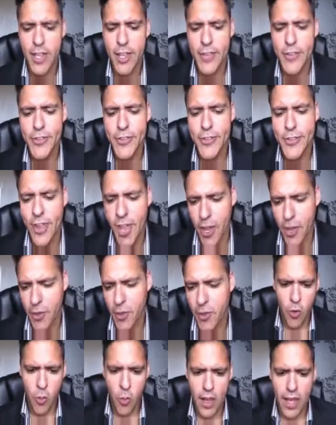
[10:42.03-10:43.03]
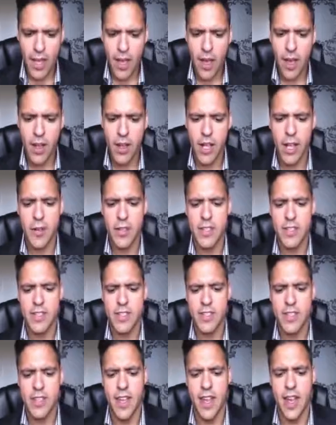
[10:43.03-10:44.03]
So we are going to
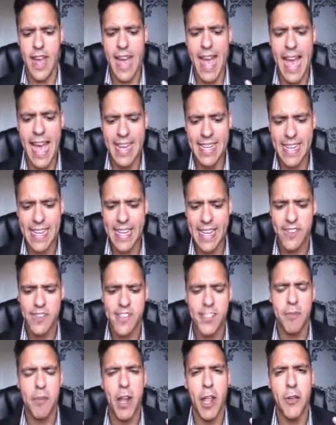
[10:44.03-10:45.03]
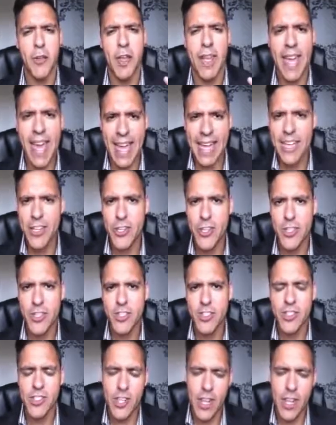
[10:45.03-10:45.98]
start adding some locations.